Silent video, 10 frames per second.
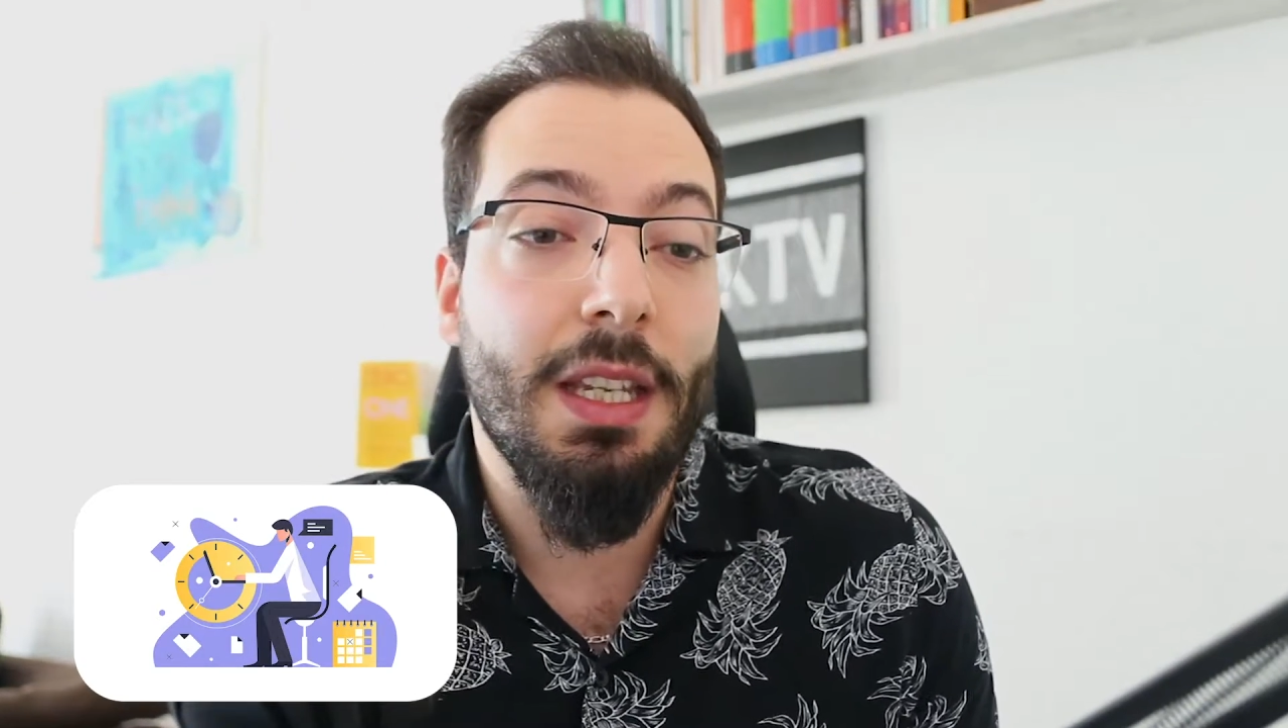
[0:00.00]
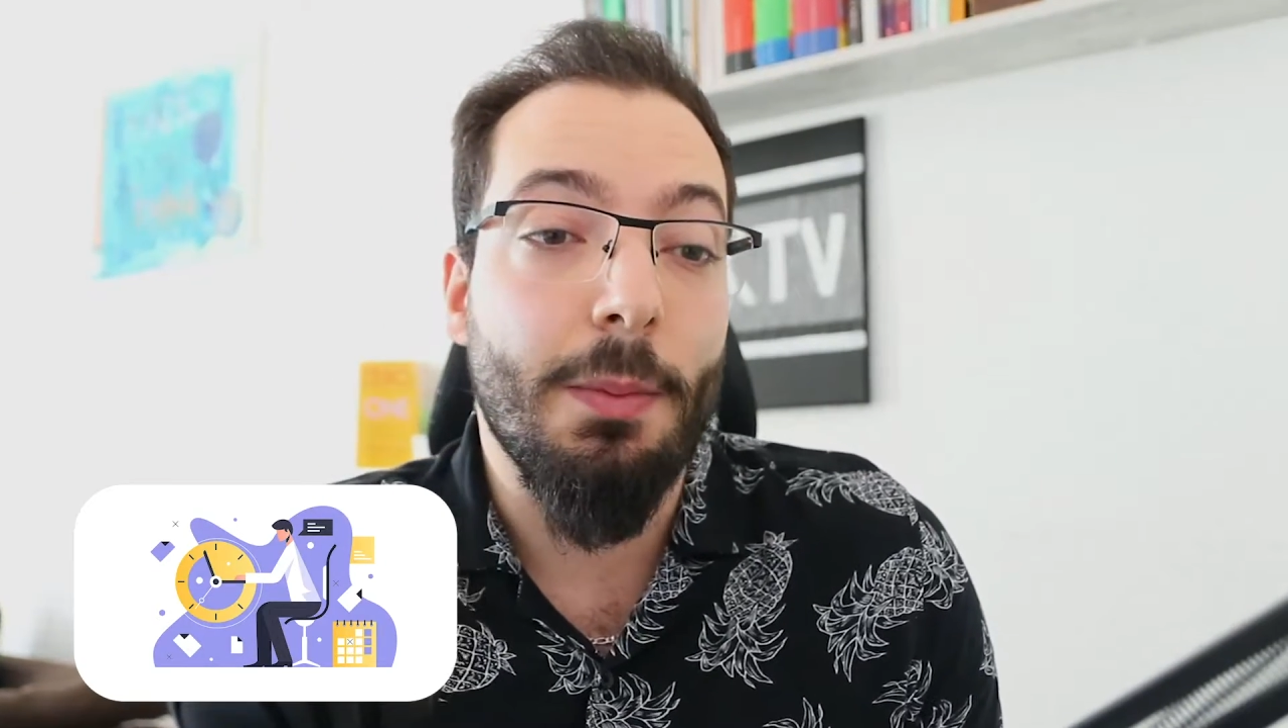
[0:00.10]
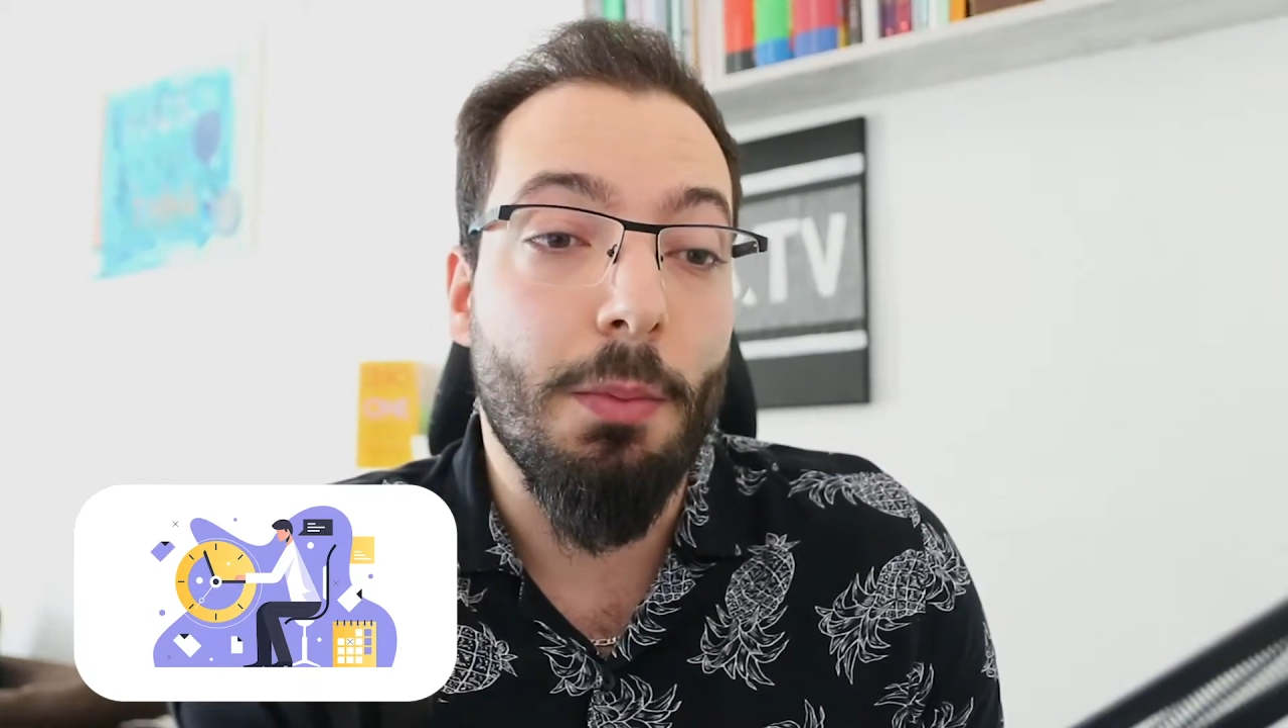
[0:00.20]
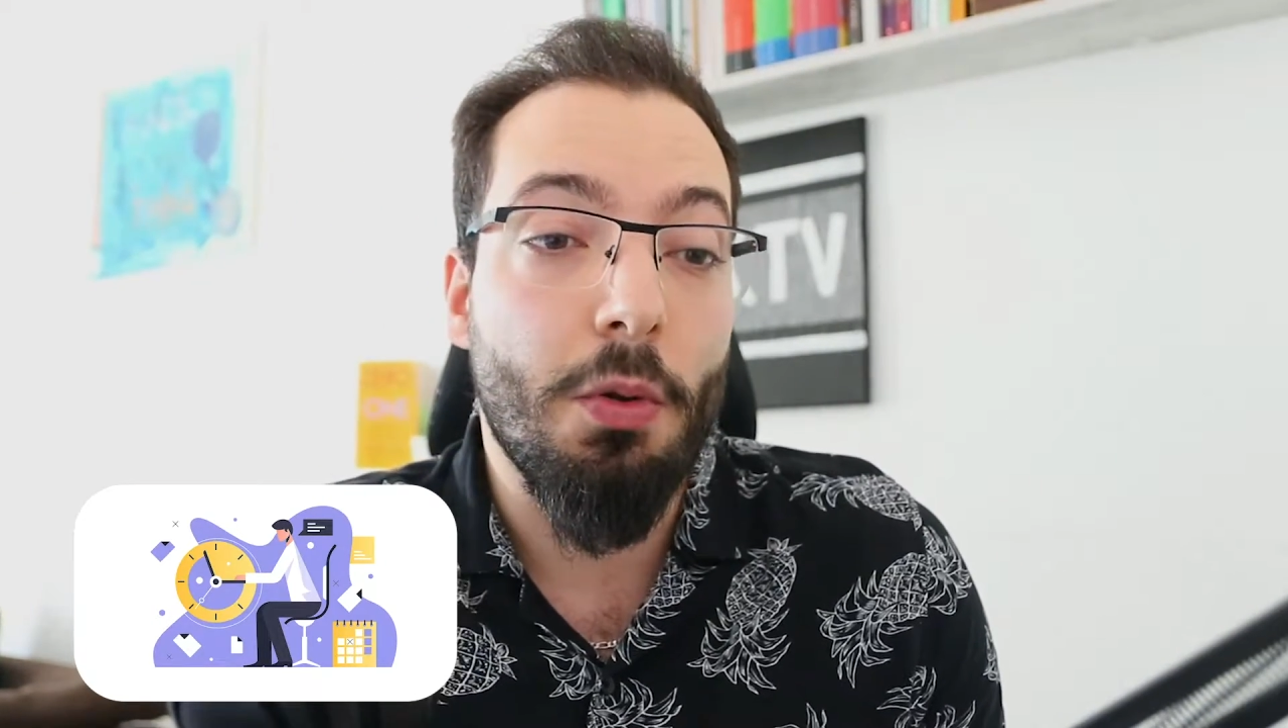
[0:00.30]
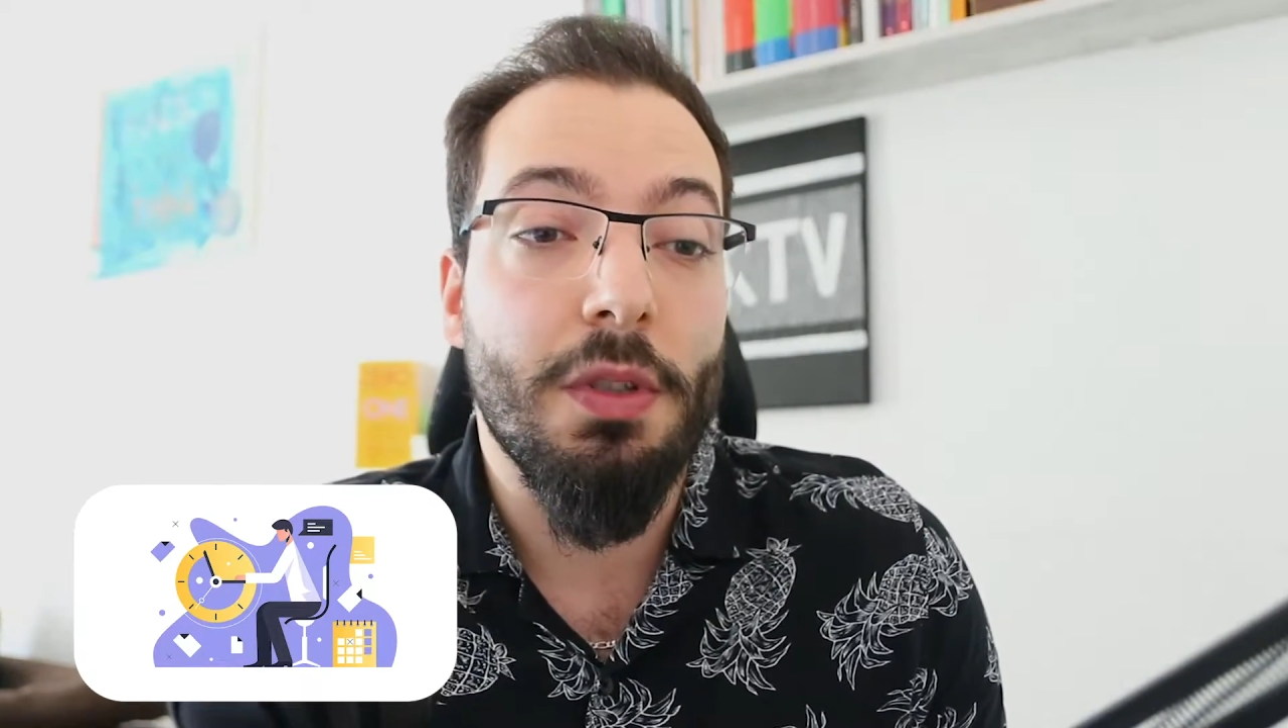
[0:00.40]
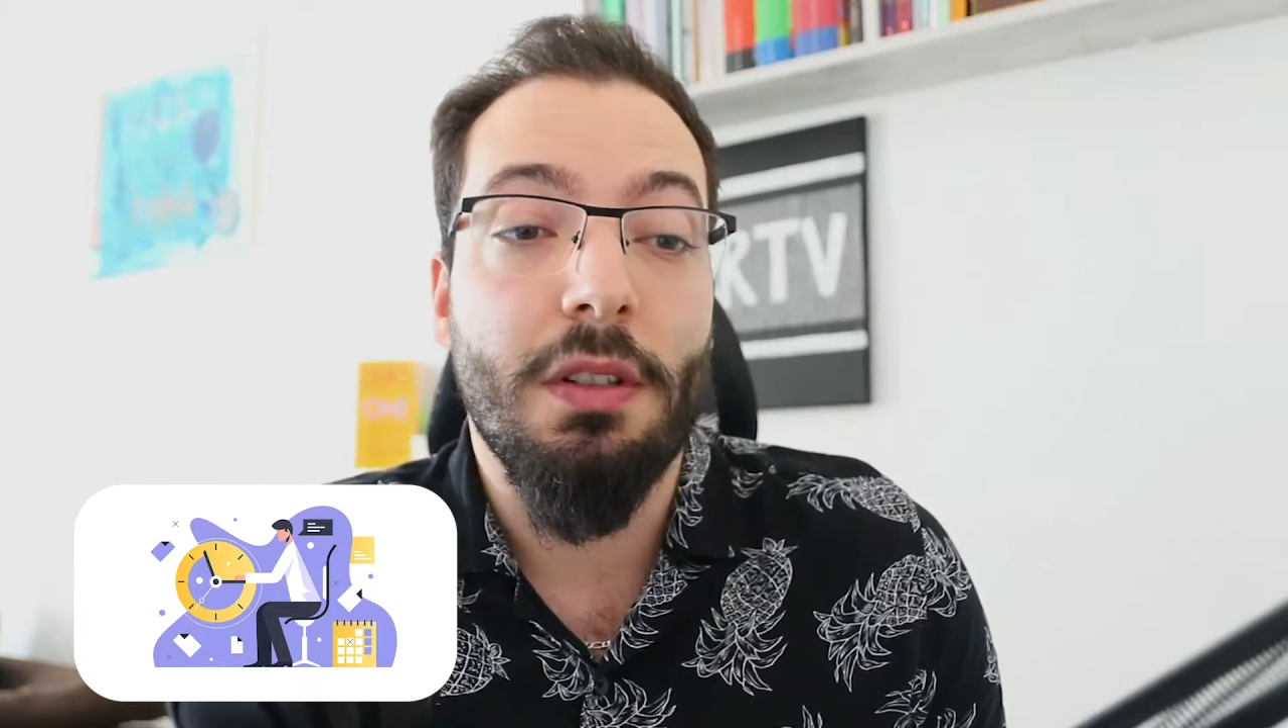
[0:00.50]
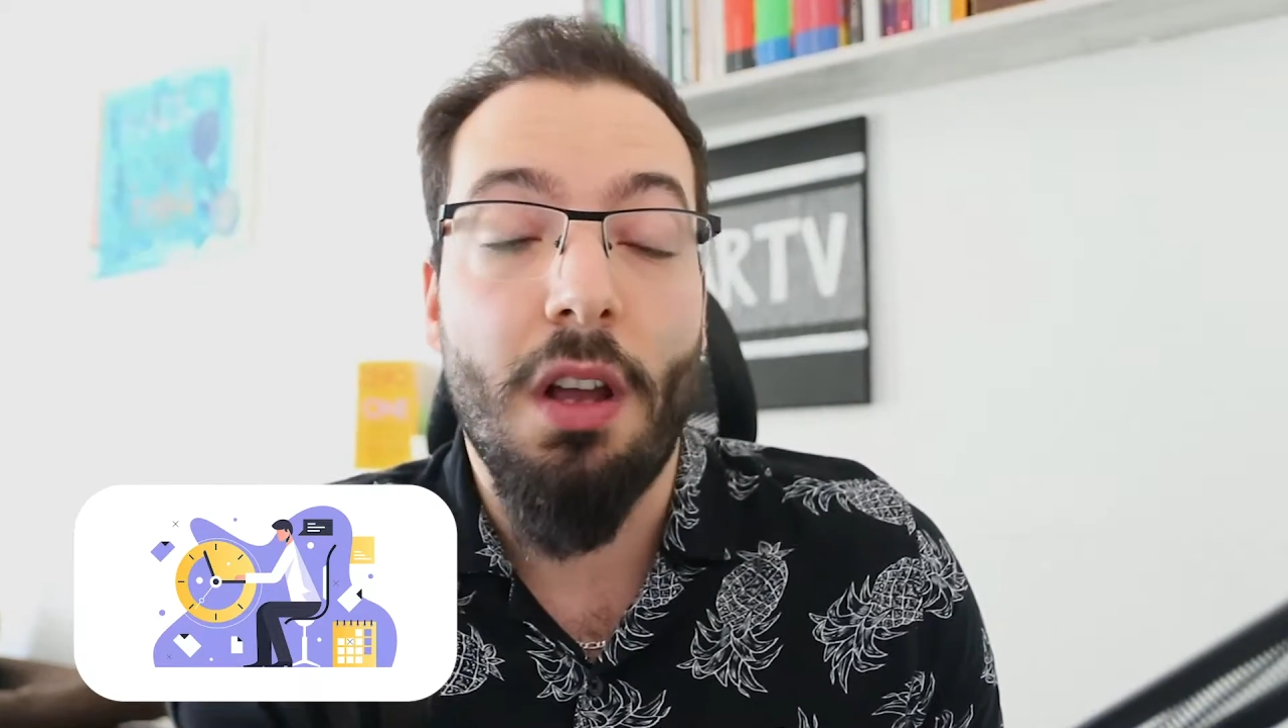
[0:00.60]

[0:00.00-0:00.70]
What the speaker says: the most